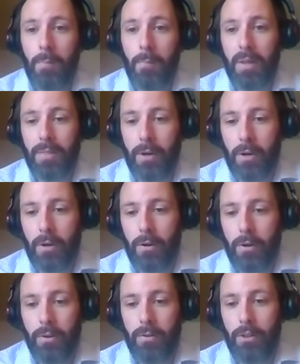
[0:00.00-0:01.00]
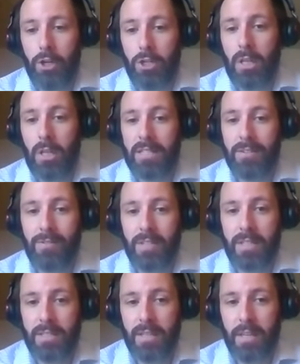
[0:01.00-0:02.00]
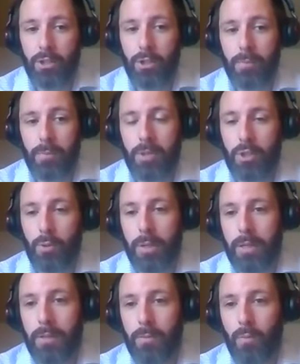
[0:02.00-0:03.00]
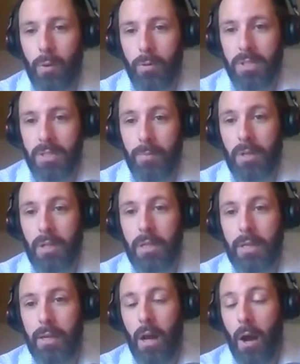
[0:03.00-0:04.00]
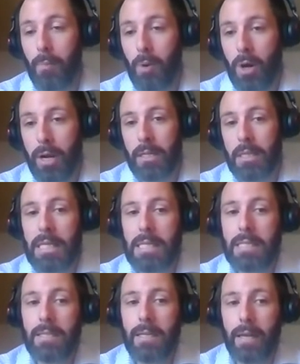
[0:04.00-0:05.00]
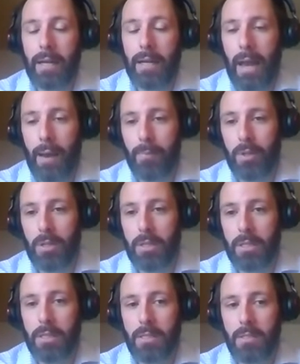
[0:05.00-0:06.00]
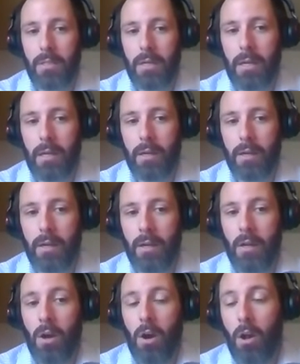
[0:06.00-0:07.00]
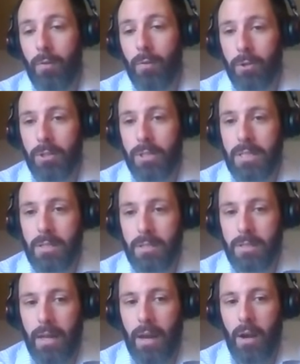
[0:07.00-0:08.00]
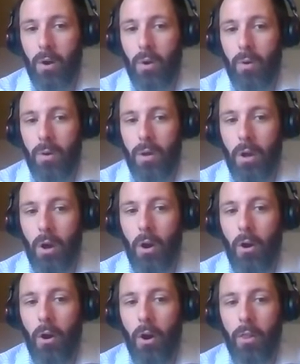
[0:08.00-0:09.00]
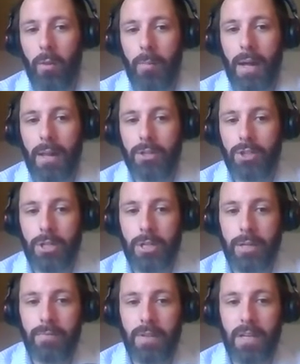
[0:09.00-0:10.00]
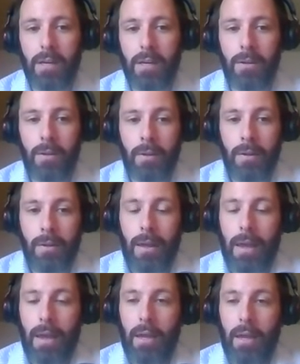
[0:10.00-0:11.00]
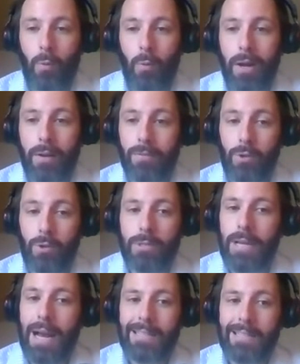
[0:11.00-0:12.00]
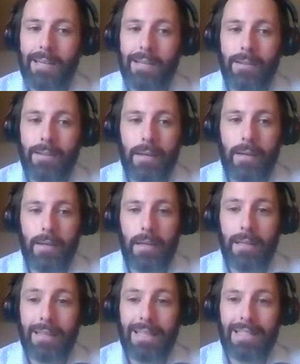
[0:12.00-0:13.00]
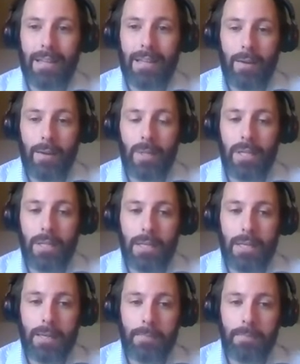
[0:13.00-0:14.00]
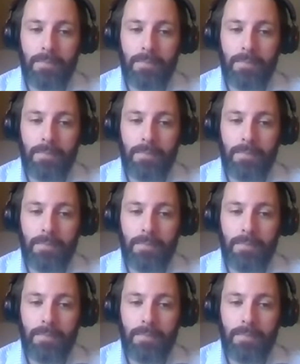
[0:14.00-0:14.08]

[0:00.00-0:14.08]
But there's less of a distinction between what was typically an operating lease and a capital lease, and all of those leases now are on the balance sheet via a right of use asset and a lease liability.